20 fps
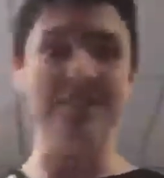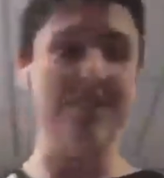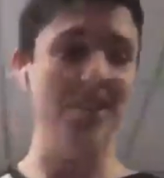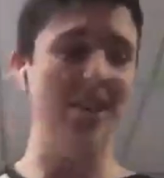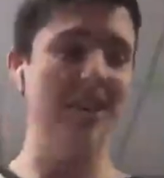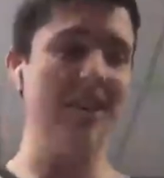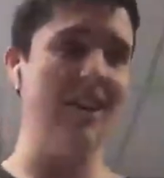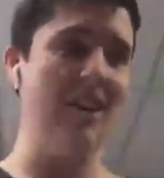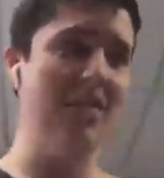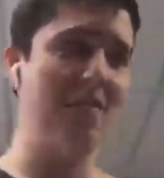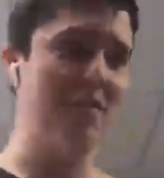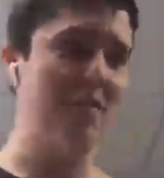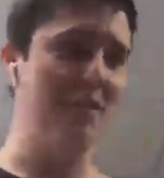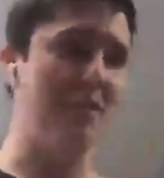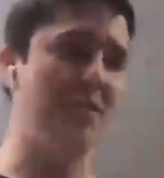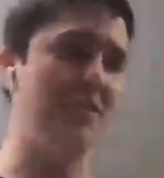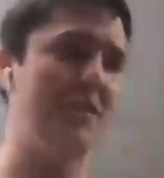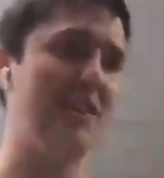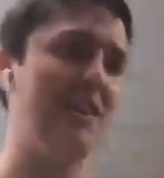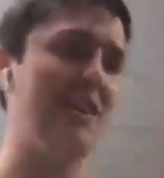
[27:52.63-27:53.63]
year I got
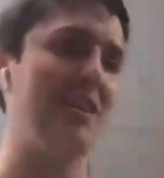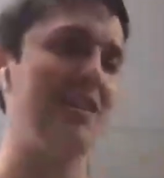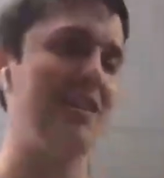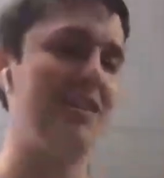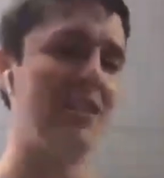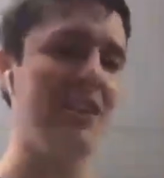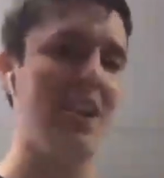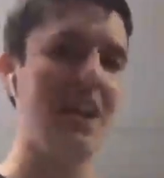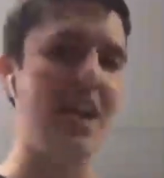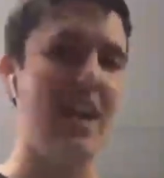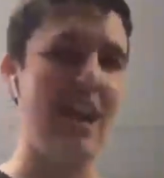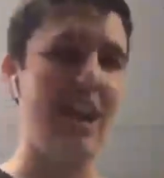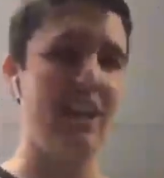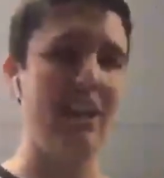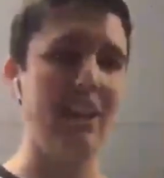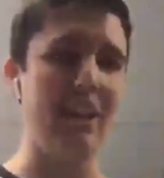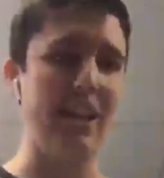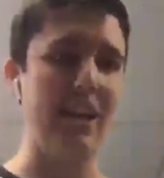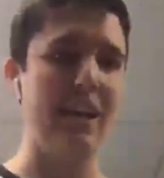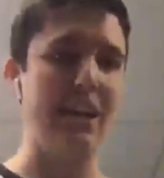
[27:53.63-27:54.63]
flow cells and they
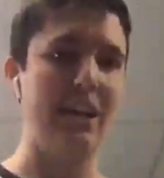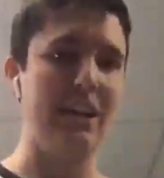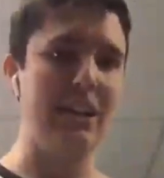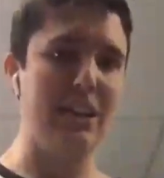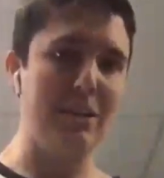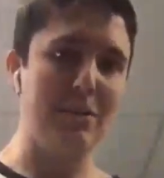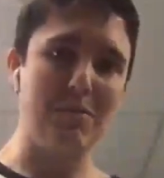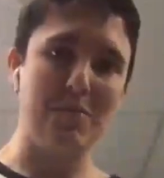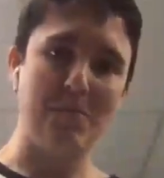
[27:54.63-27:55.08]
had like